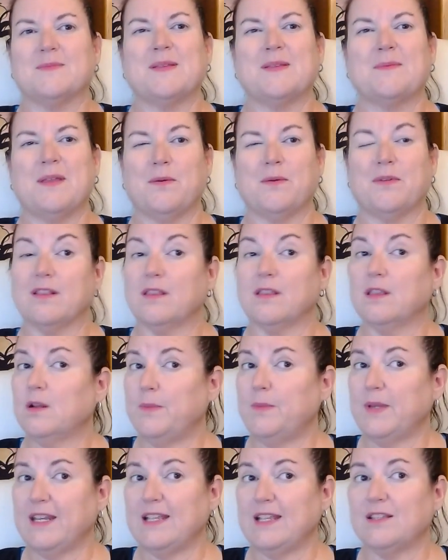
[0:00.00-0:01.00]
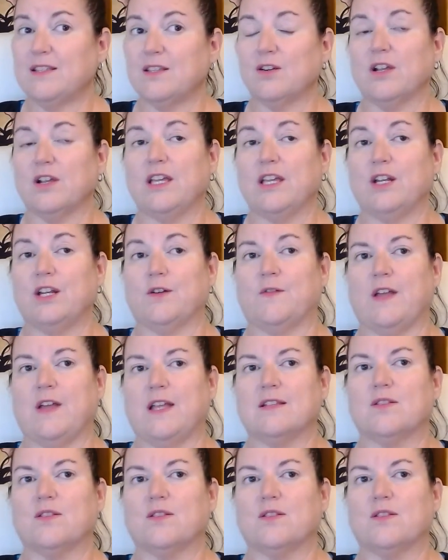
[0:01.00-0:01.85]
something with a little bit easier interface.